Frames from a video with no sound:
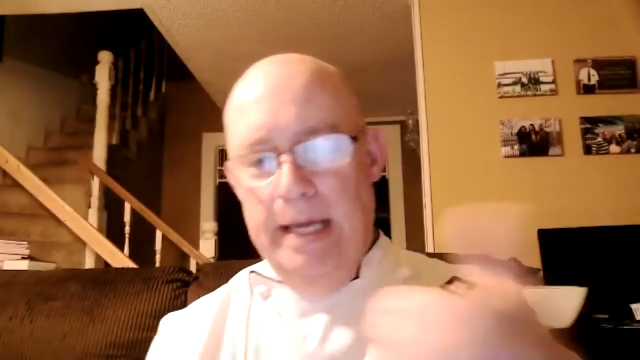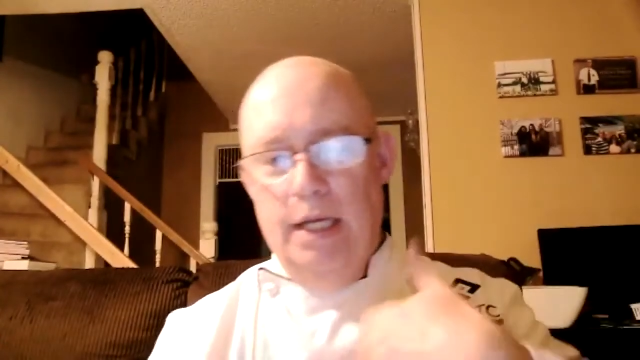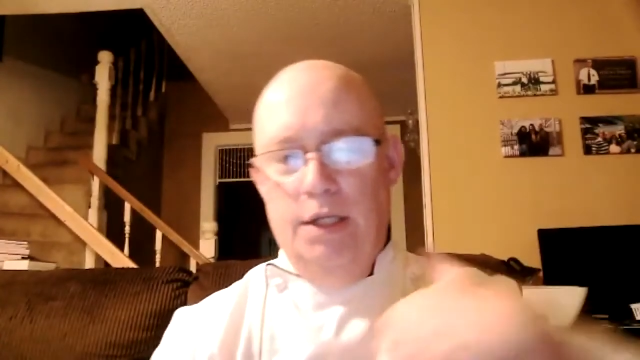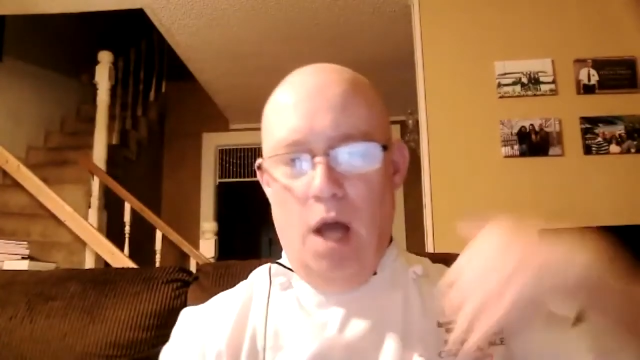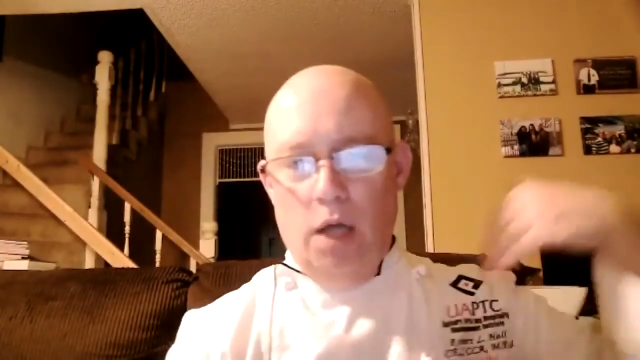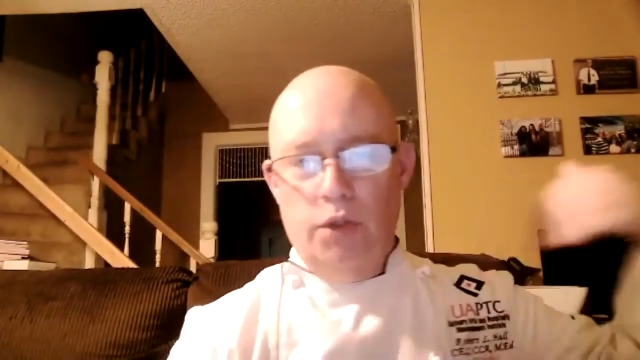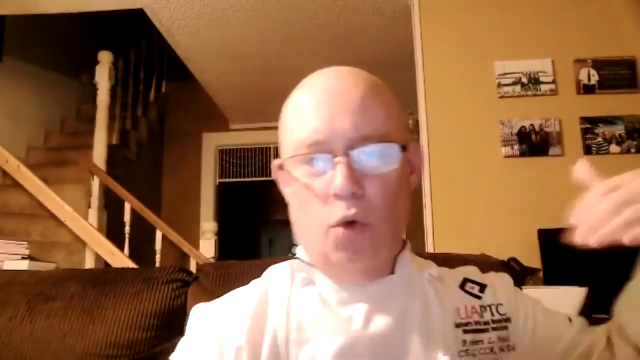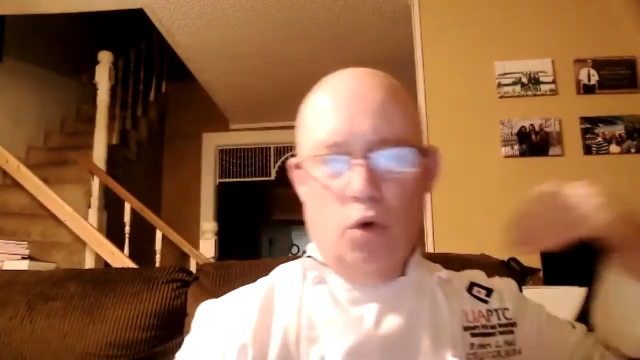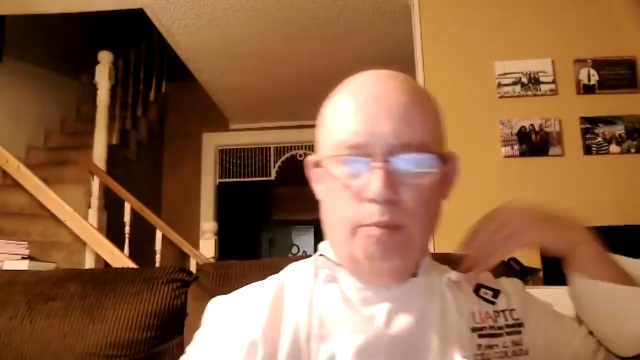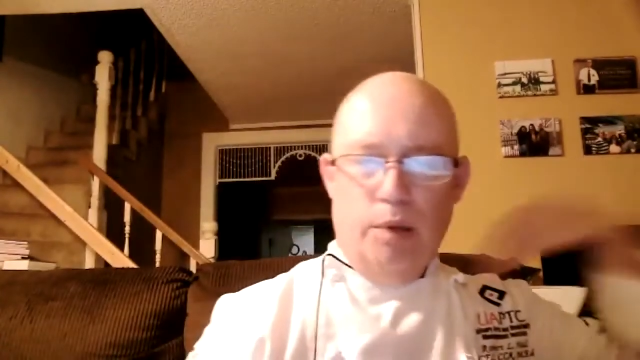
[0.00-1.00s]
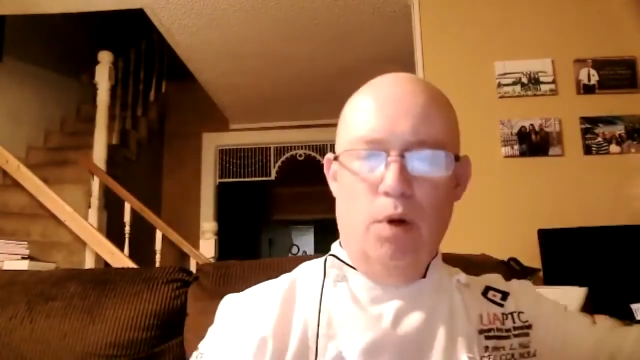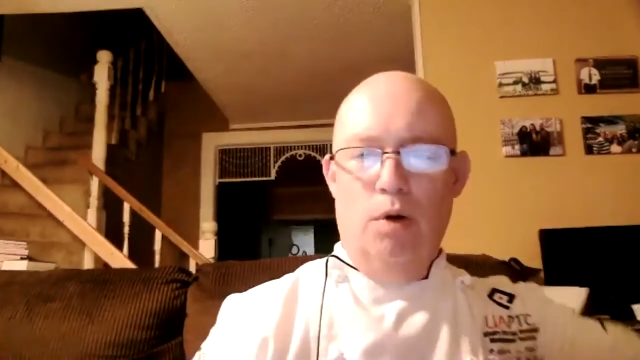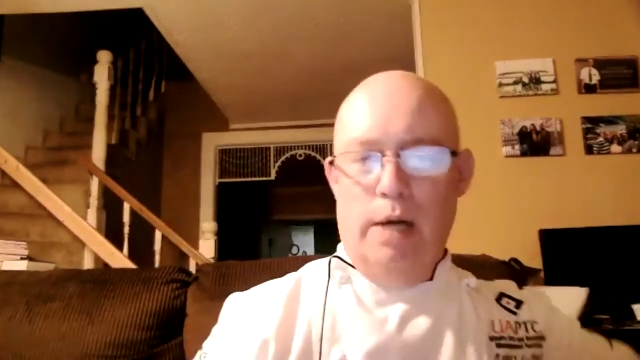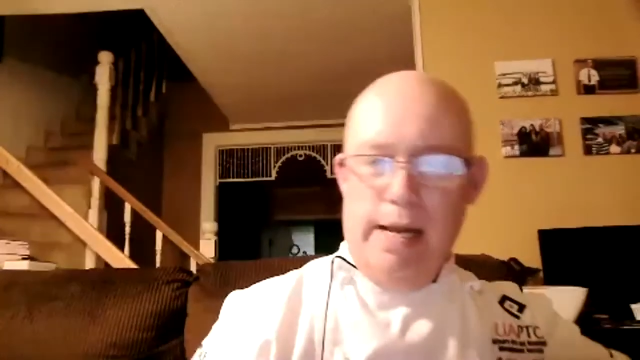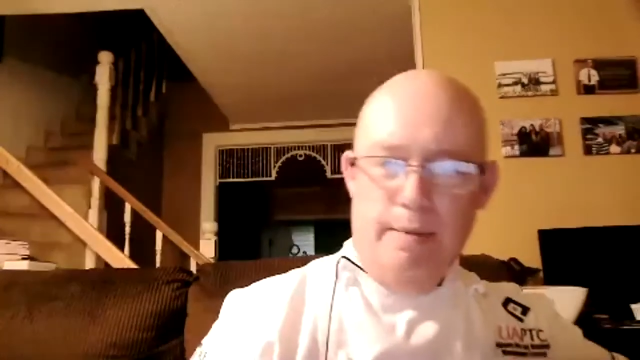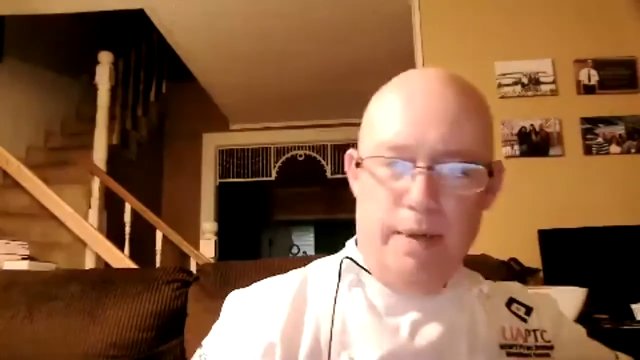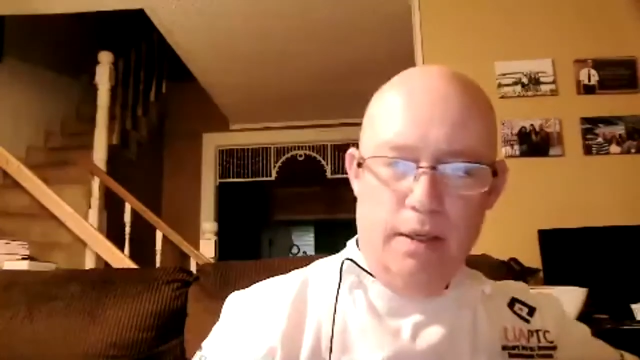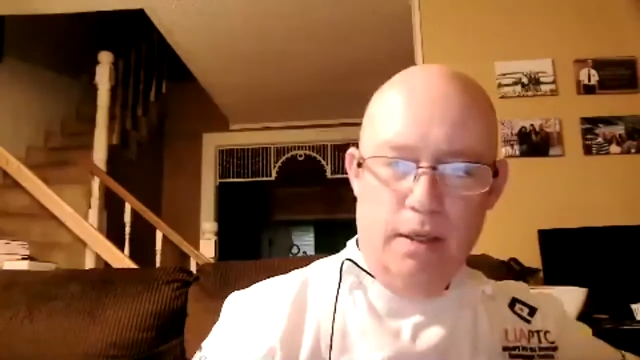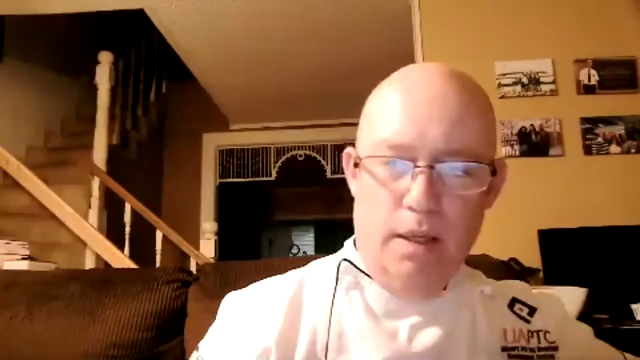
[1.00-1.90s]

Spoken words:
in a doctoral program.